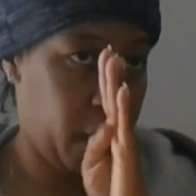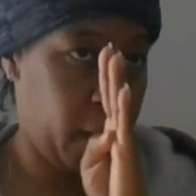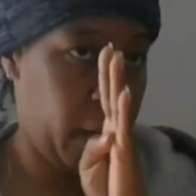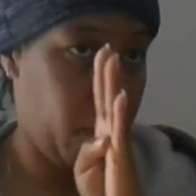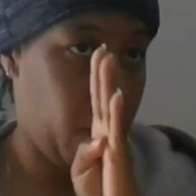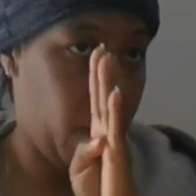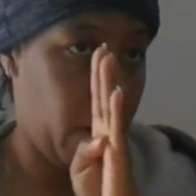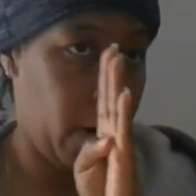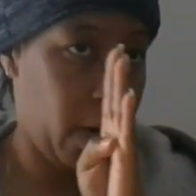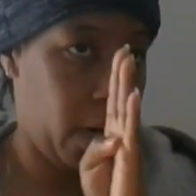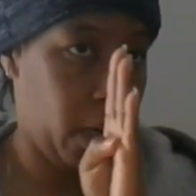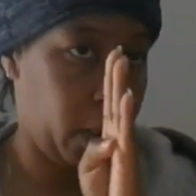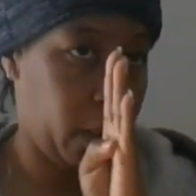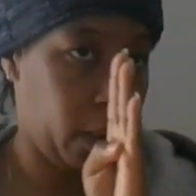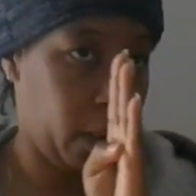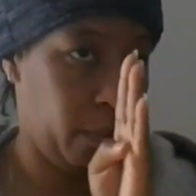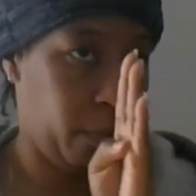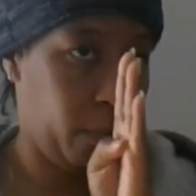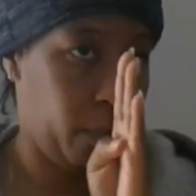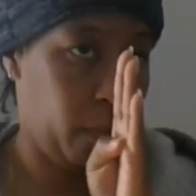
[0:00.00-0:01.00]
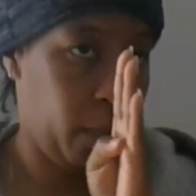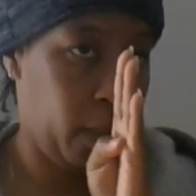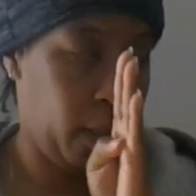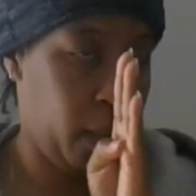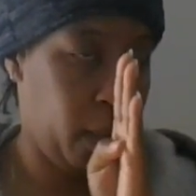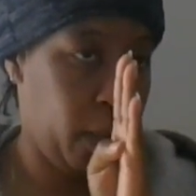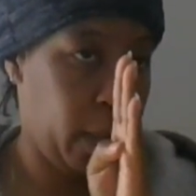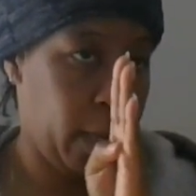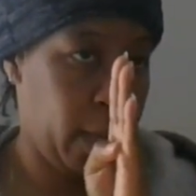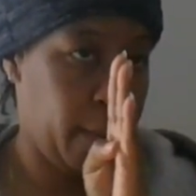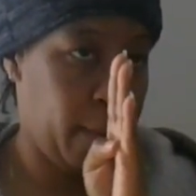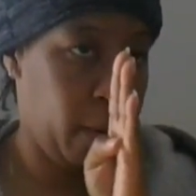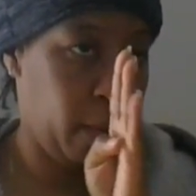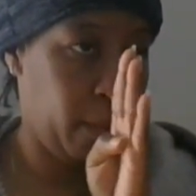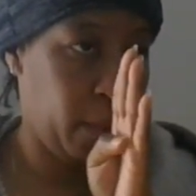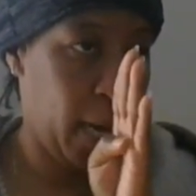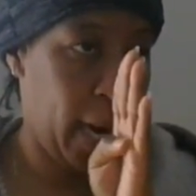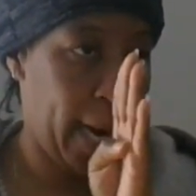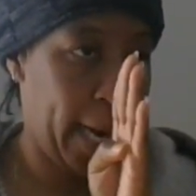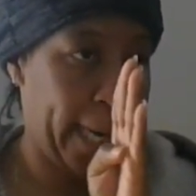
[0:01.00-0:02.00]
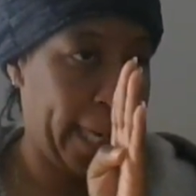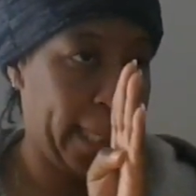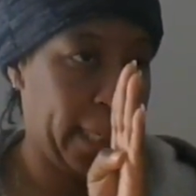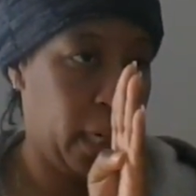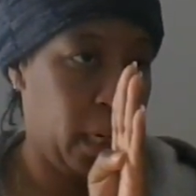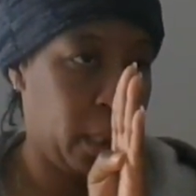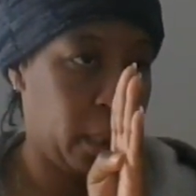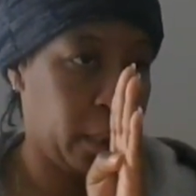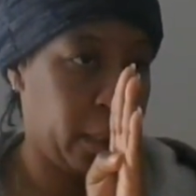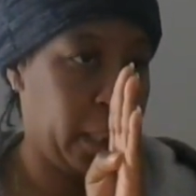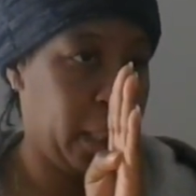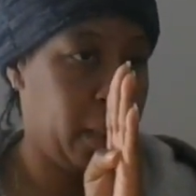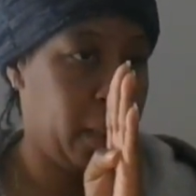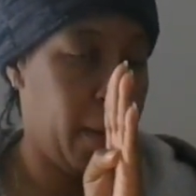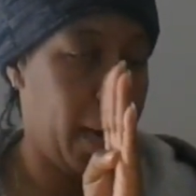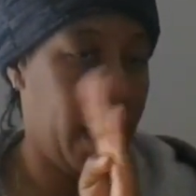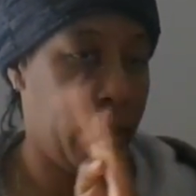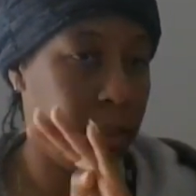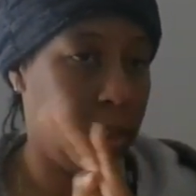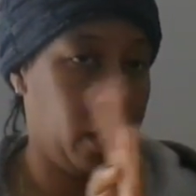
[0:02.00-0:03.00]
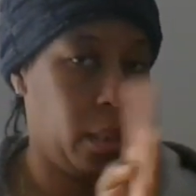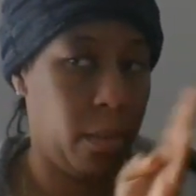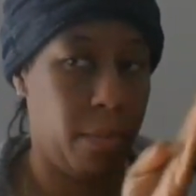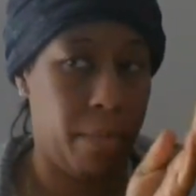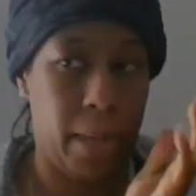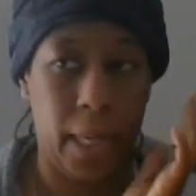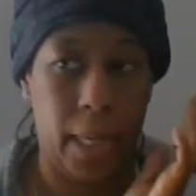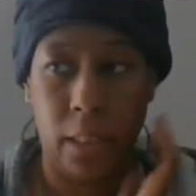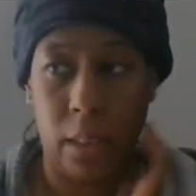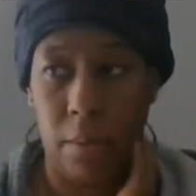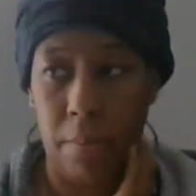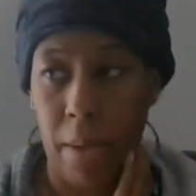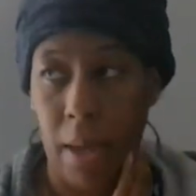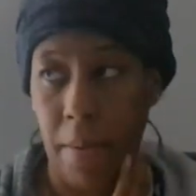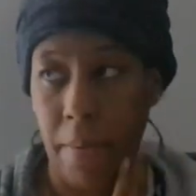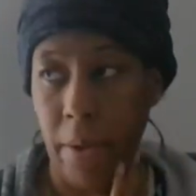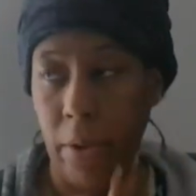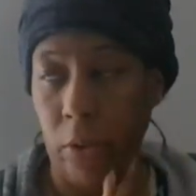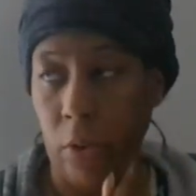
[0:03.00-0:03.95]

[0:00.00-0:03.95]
they work, I know they come home tired, hungry, the house is a mess, the baby's